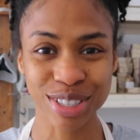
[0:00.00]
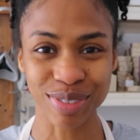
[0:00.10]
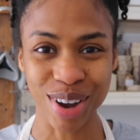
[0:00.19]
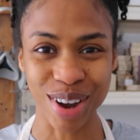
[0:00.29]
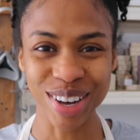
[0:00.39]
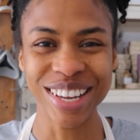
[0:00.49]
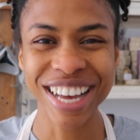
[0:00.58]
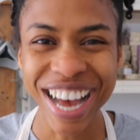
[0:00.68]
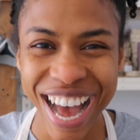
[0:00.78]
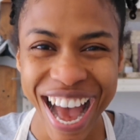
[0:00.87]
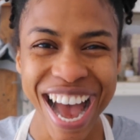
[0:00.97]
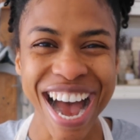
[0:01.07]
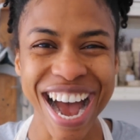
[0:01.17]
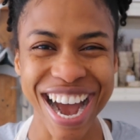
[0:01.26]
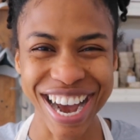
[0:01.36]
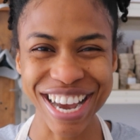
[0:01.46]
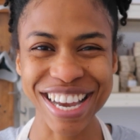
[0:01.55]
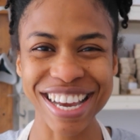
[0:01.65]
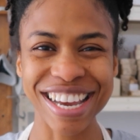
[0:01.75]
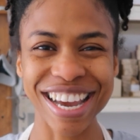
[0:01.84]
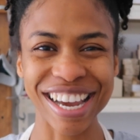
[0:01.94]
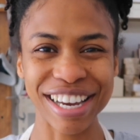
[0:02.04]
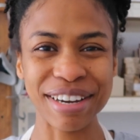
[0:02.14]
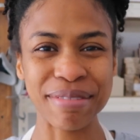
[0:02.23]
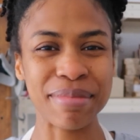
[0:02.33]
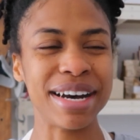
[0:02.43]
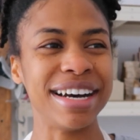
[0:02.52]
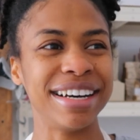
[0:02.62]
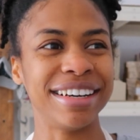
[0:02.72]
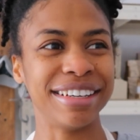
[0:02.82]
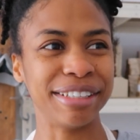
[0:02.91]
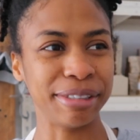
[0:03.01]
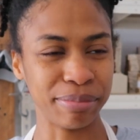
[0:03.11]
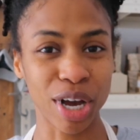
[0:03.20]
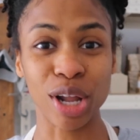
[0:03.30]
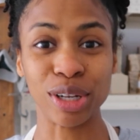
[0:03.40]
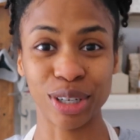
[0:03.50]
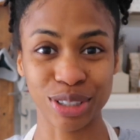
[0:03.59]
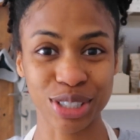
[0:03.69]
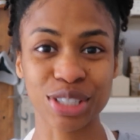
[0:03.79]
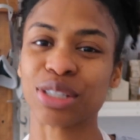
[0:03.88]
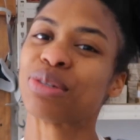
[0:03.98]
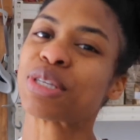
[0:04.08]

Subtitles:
of all, I am allergic to